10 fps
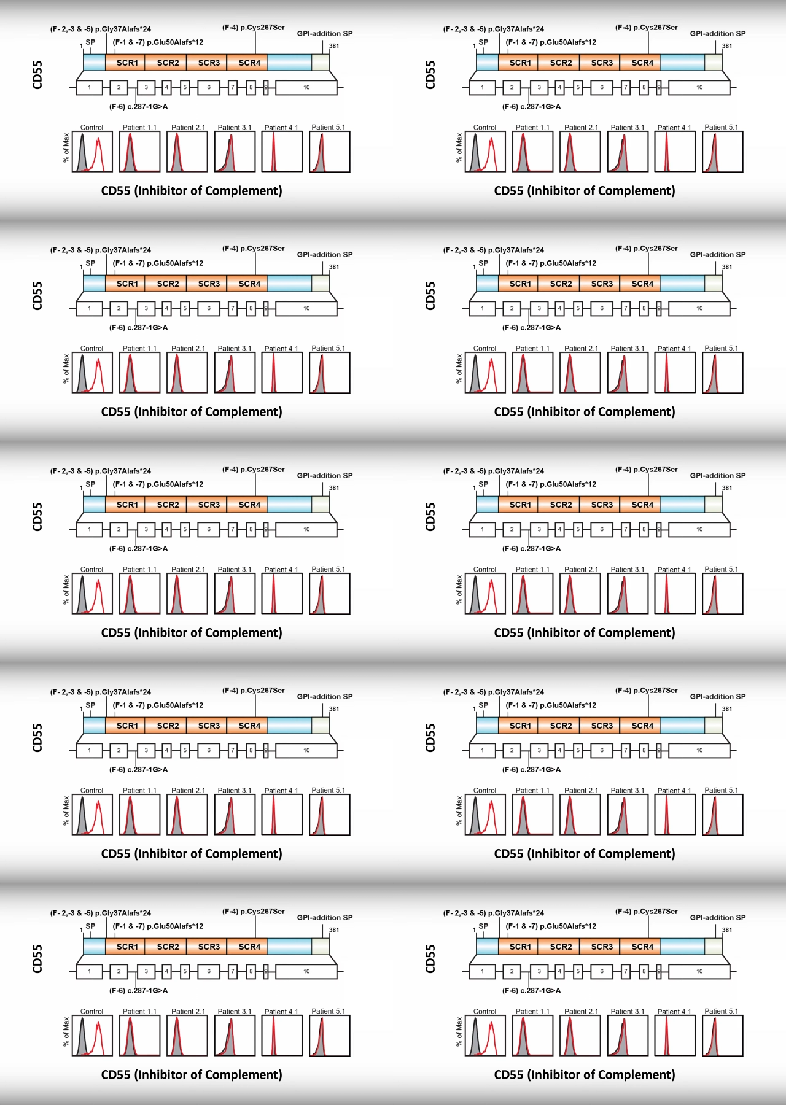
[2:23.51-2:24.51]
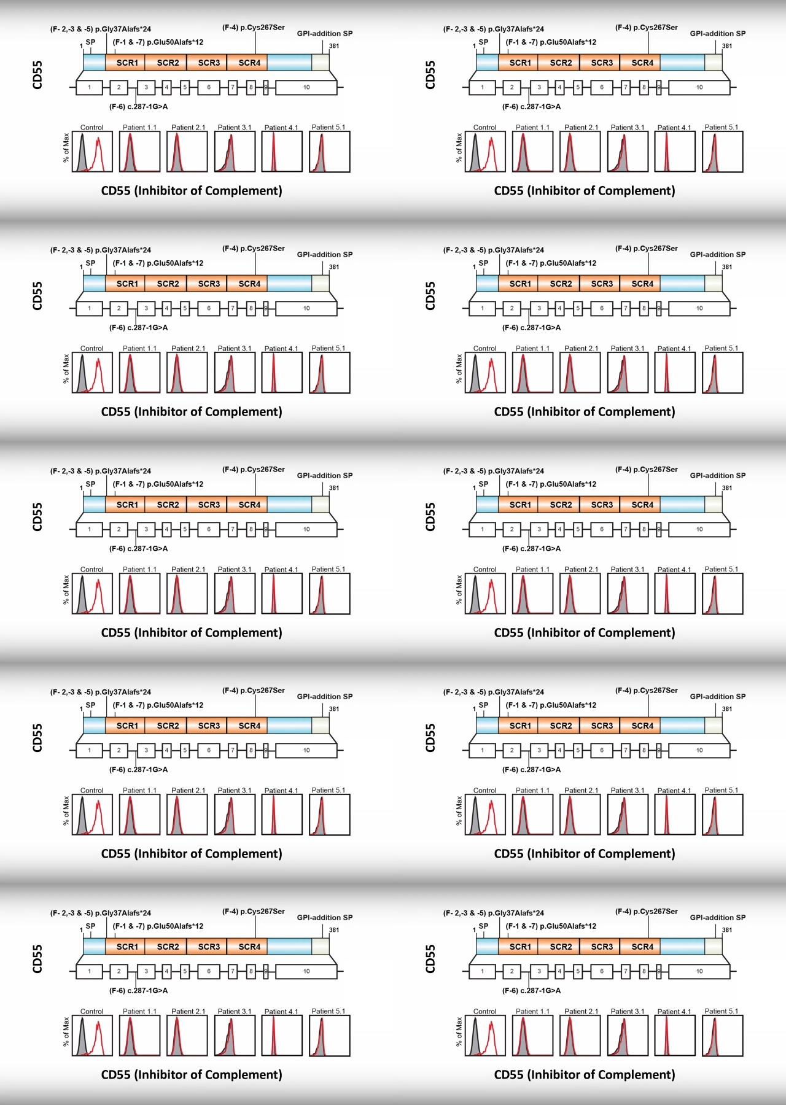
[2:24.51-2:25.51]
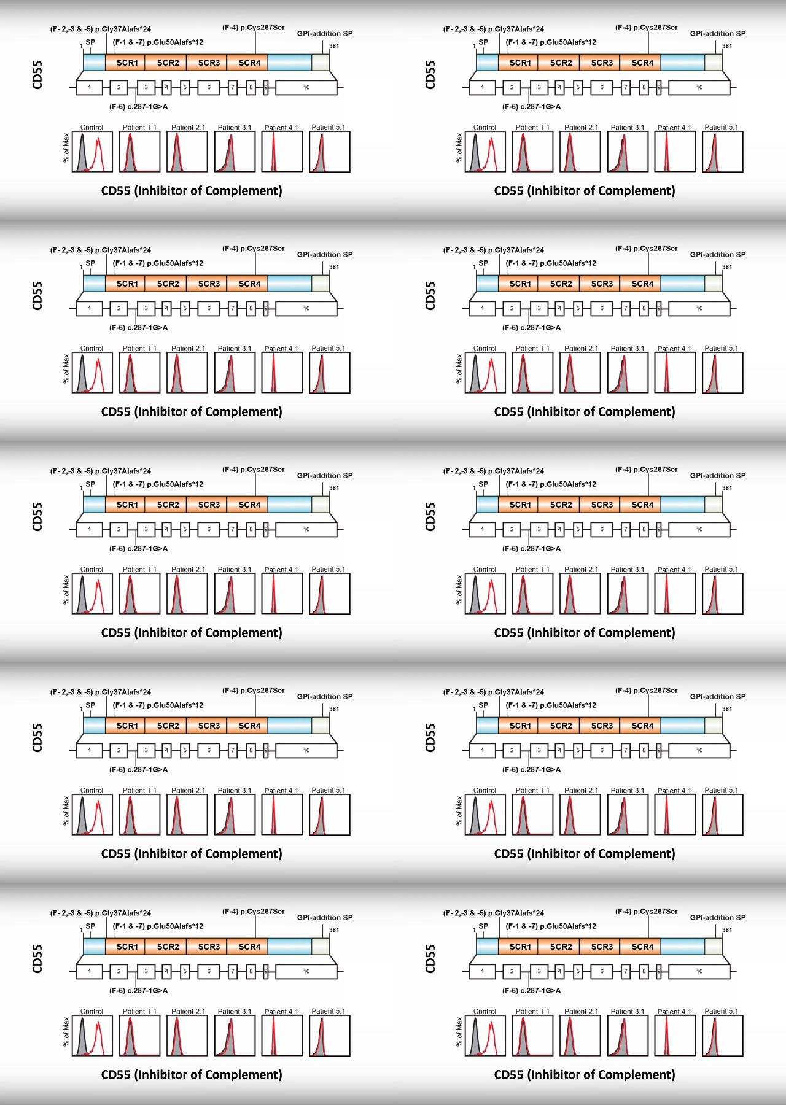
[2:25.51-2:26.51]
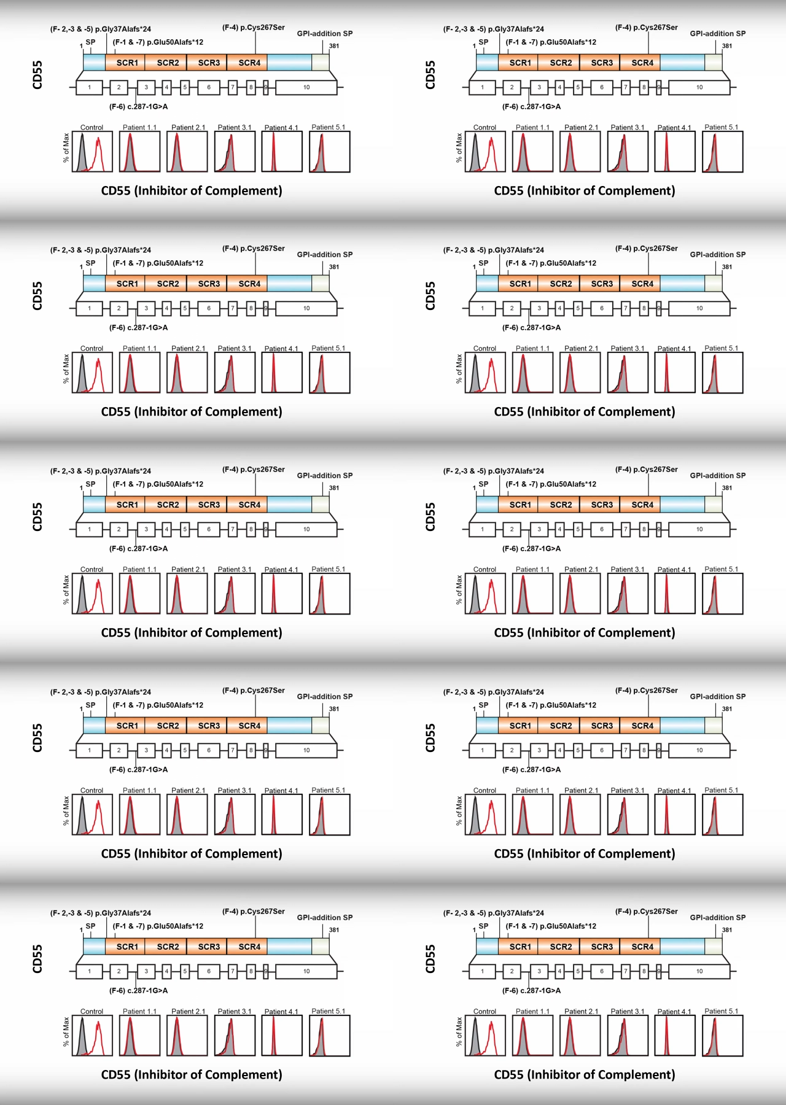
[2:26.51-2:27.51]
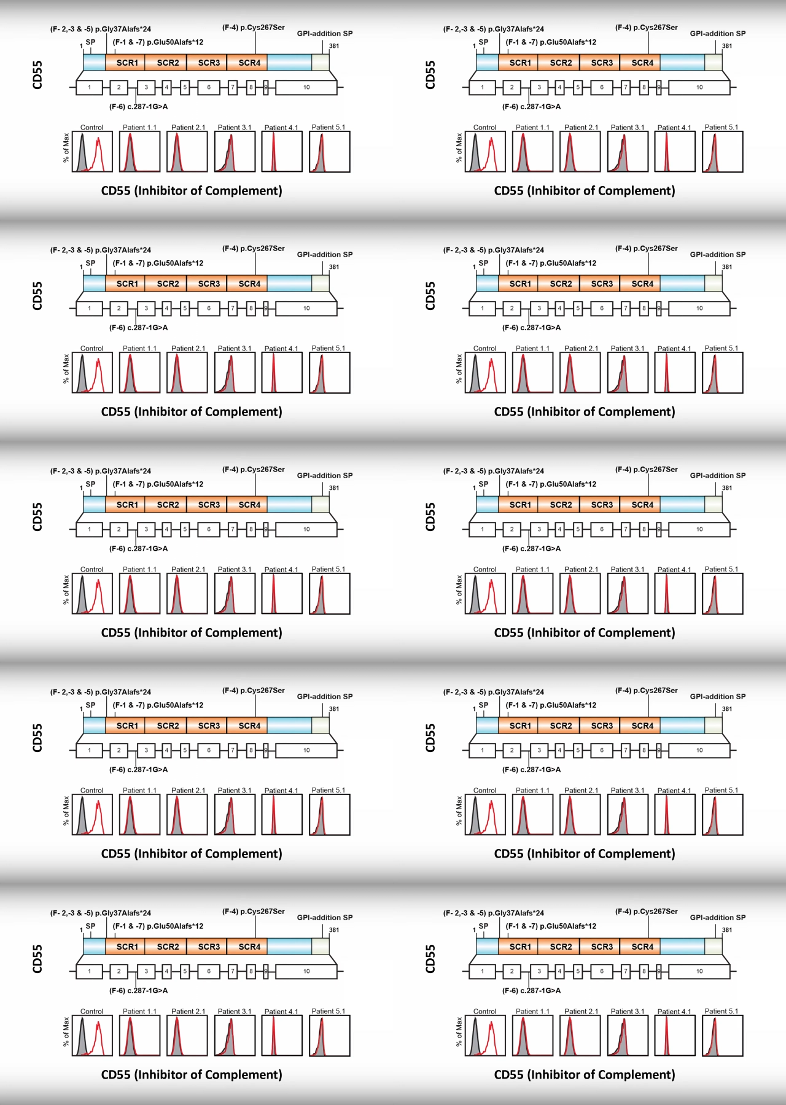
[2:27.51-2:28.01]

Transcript: (no speaker visible)